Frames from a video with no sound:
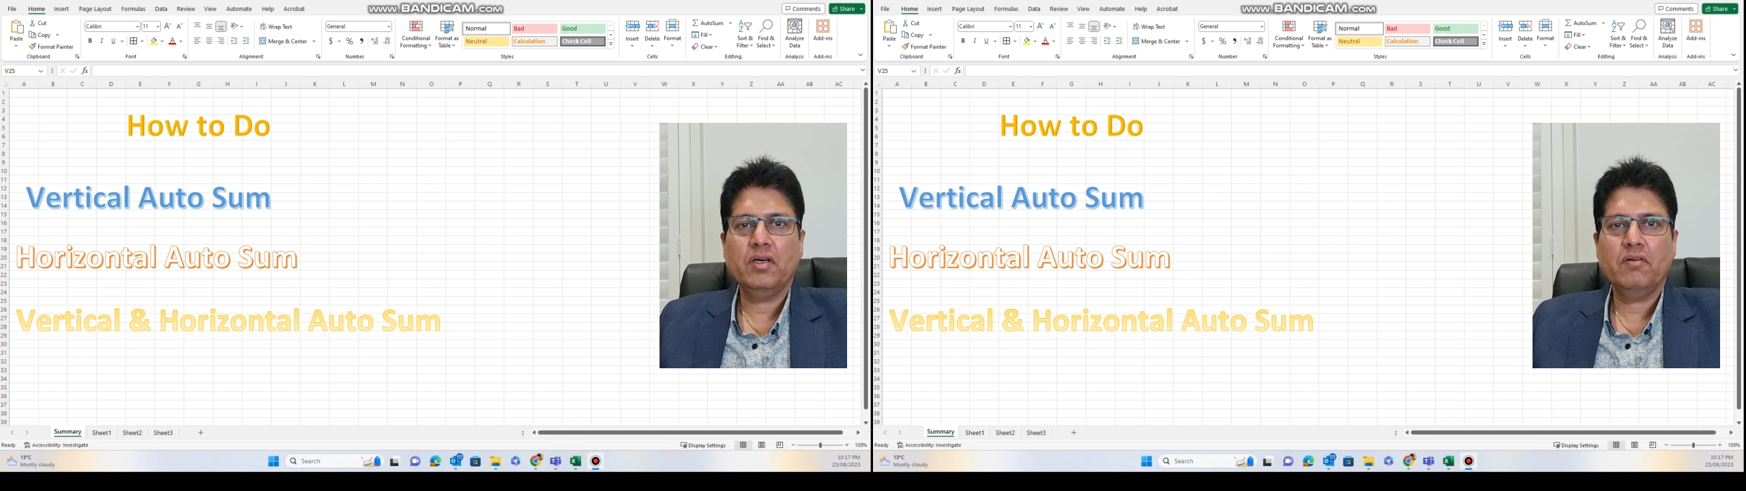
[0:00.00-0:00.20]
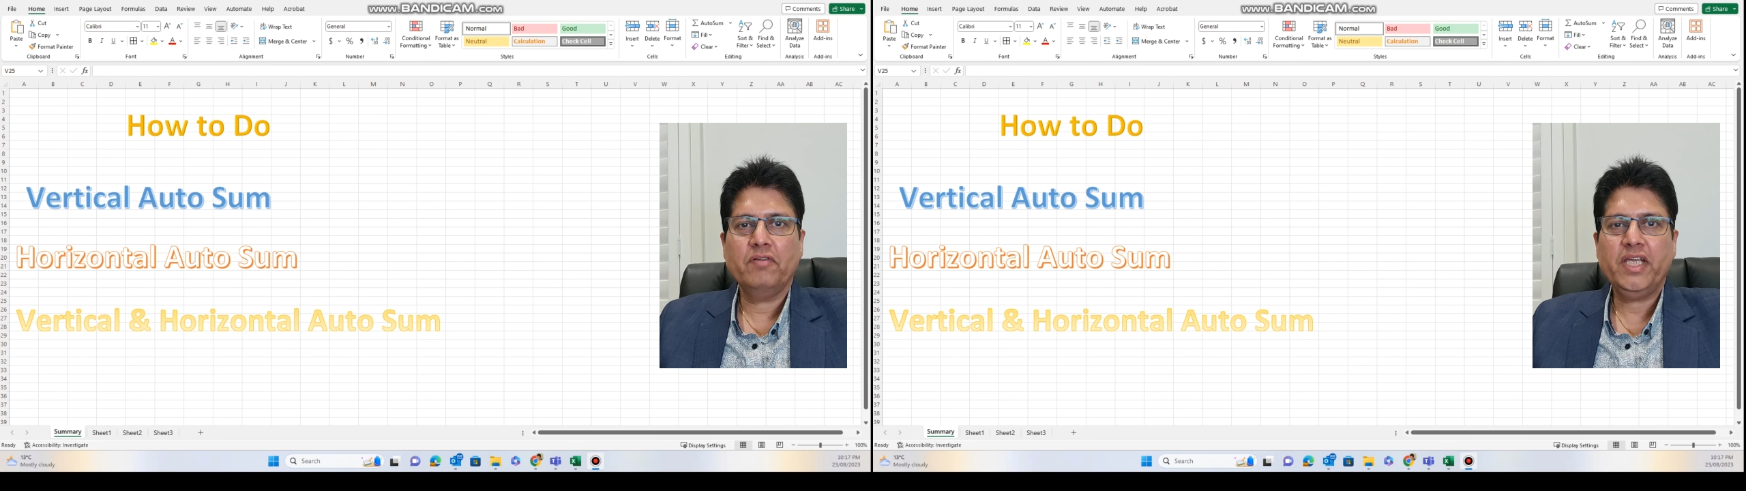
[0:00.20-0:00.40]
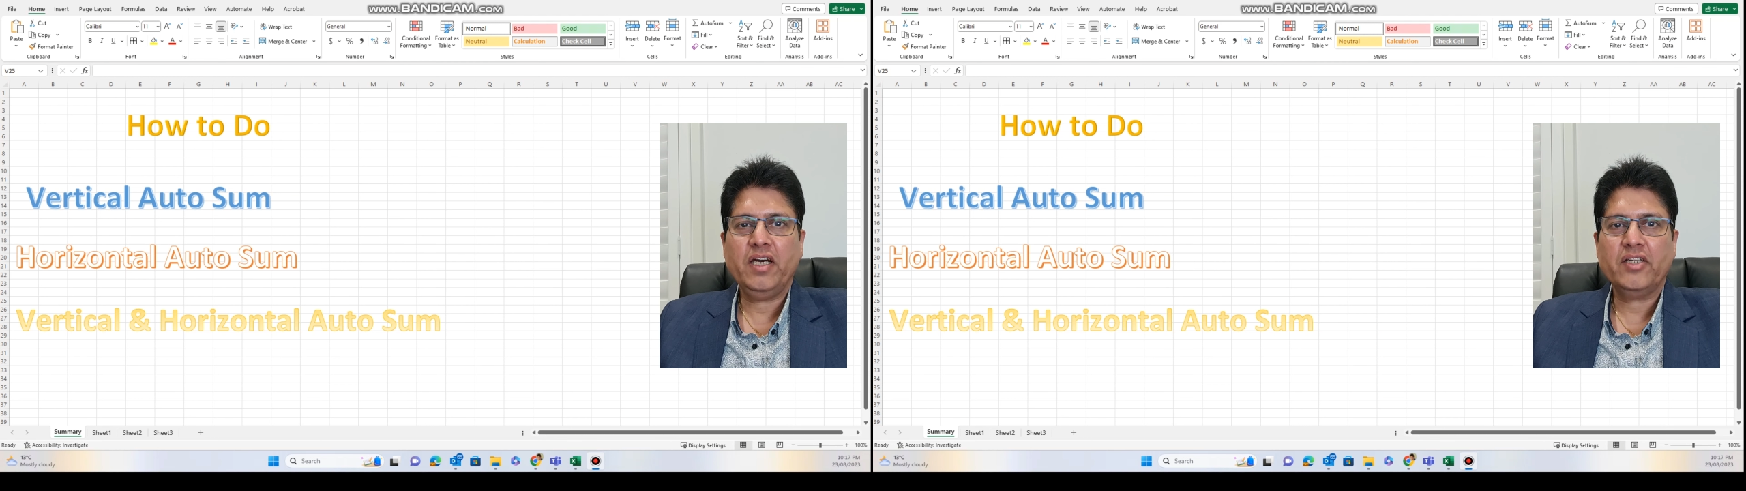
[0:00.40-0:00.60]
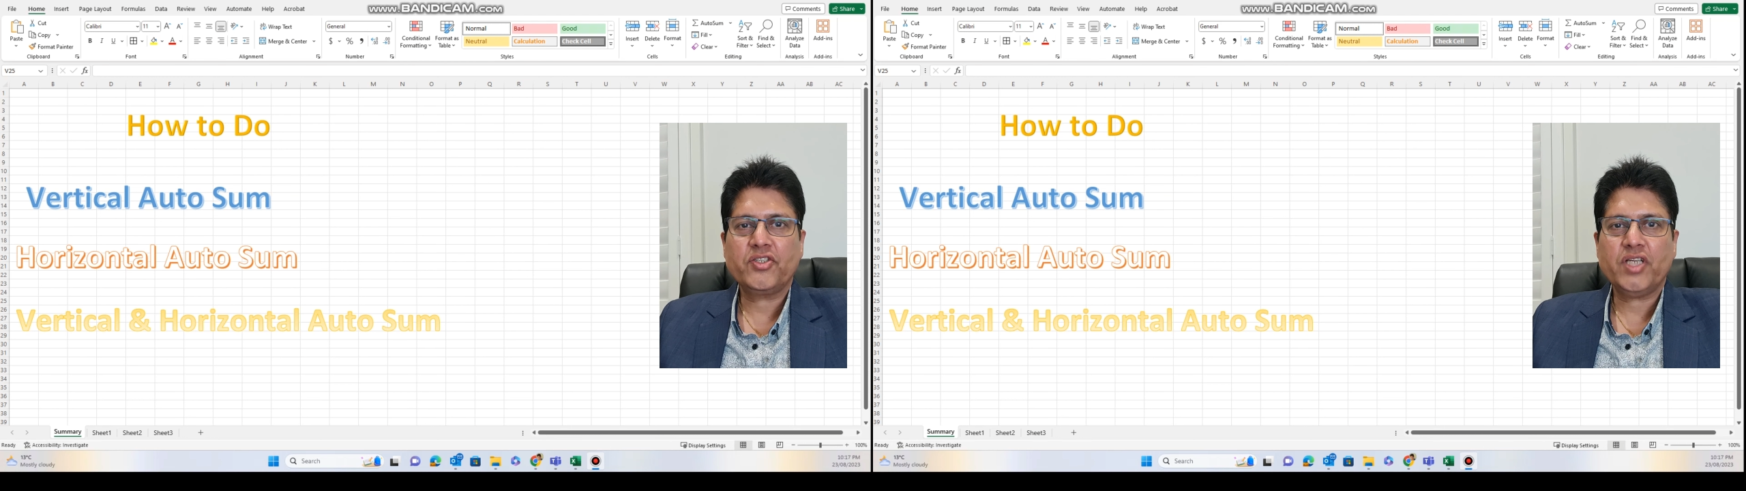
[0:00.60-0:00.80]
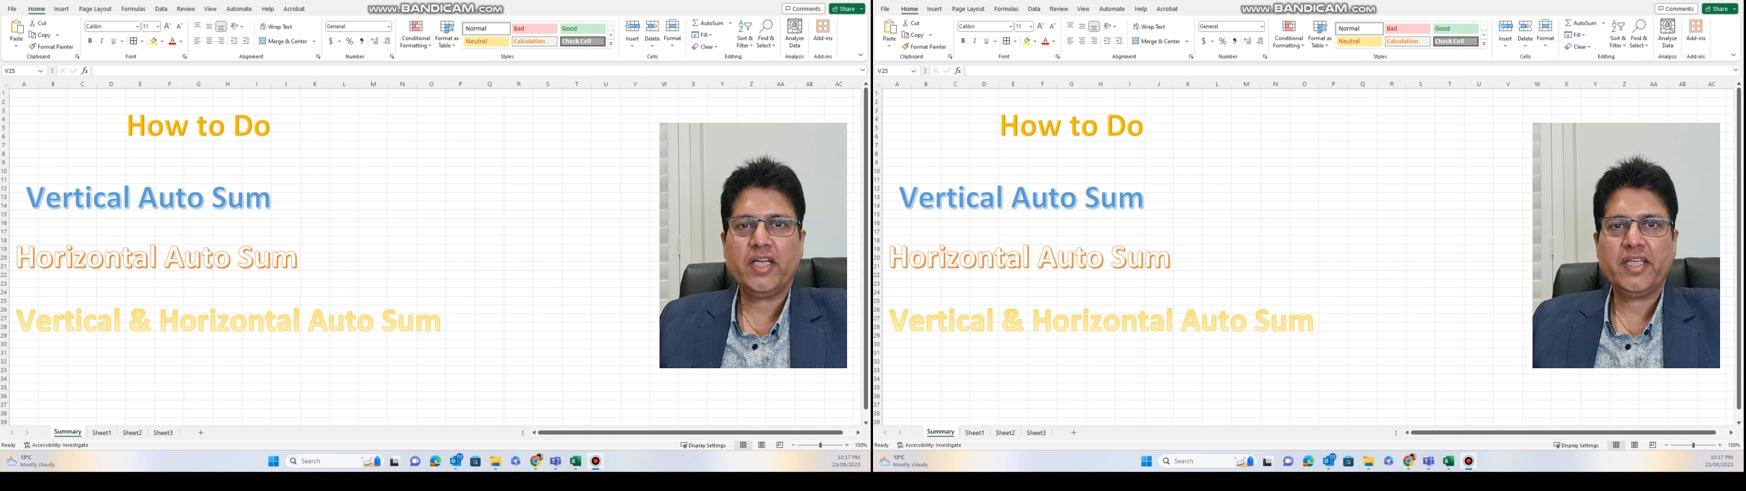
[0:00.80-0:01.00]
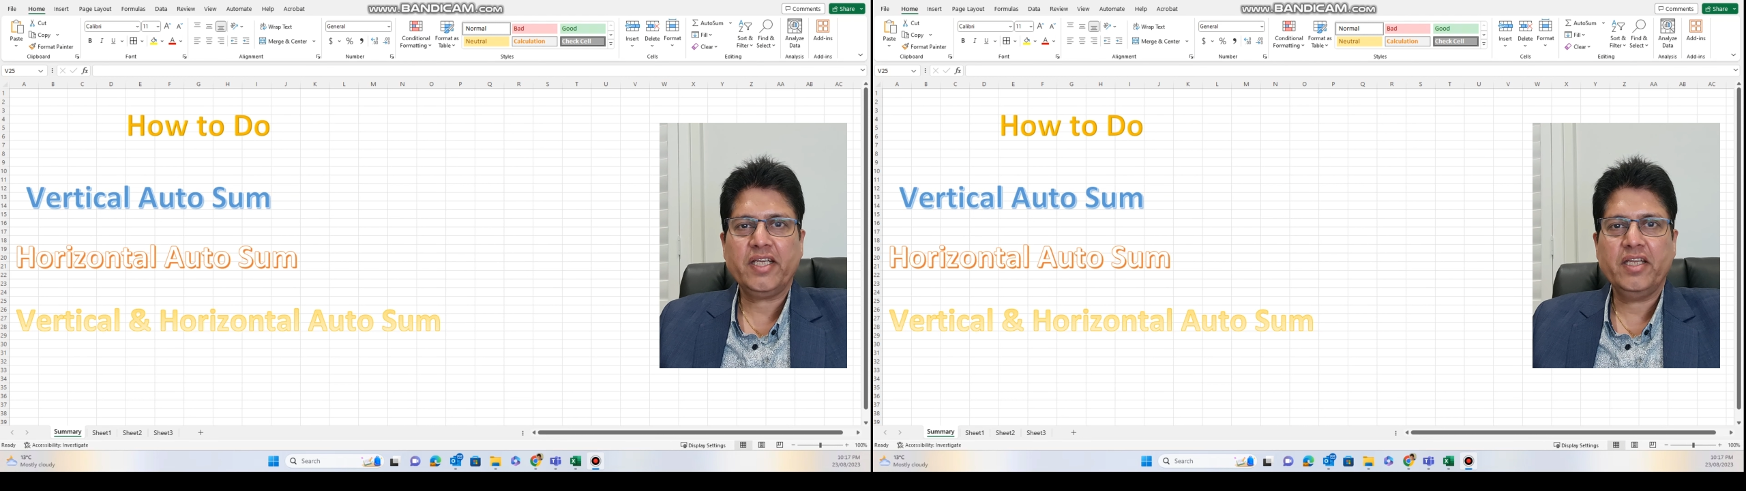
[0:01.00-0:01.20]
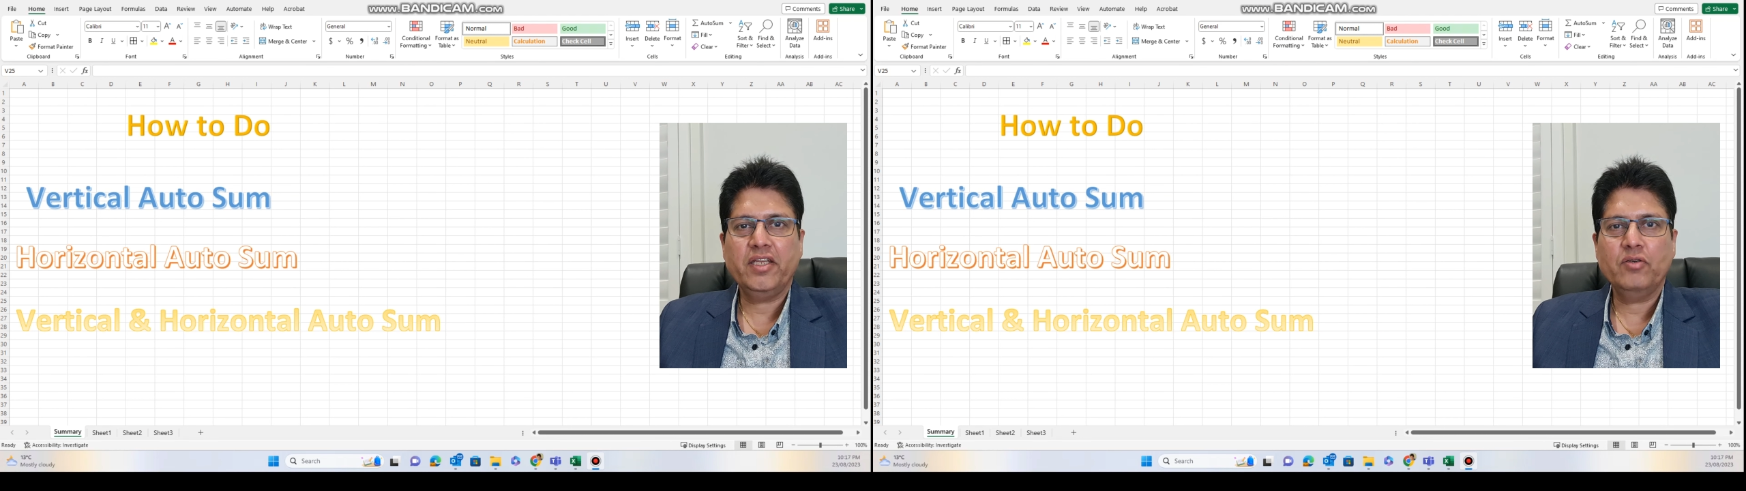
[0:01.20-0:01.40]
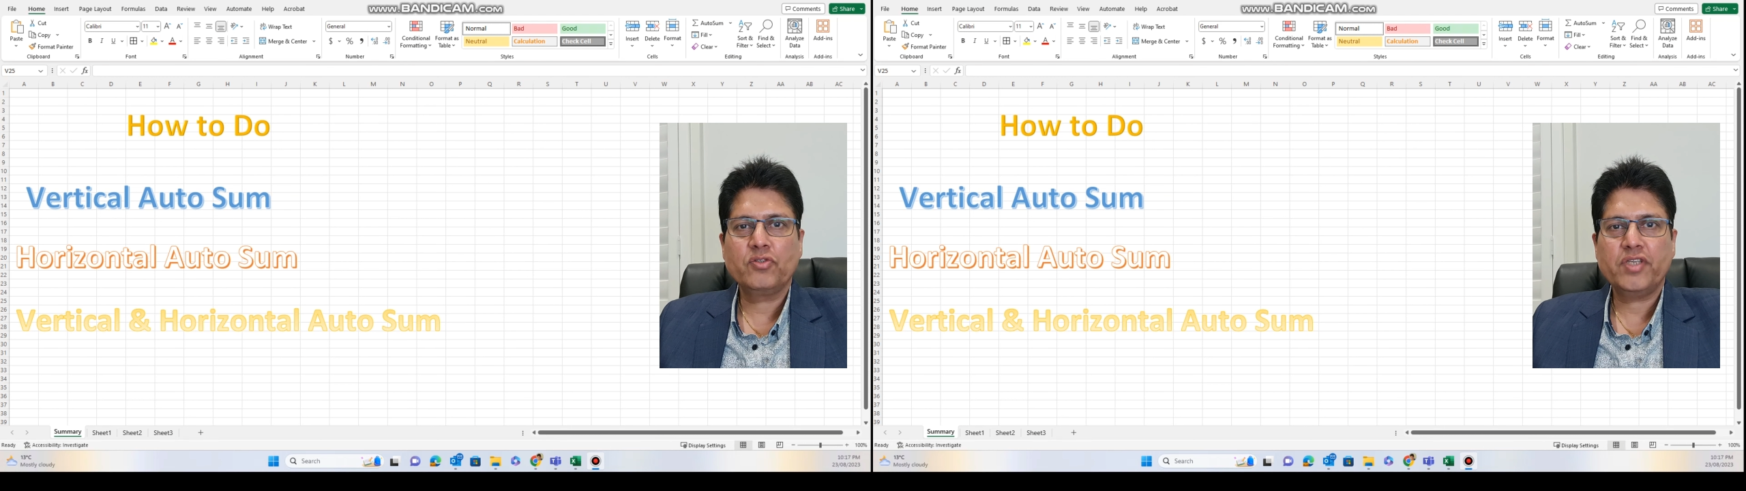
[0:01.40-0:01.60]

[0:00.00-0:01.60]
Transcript: we are starting a new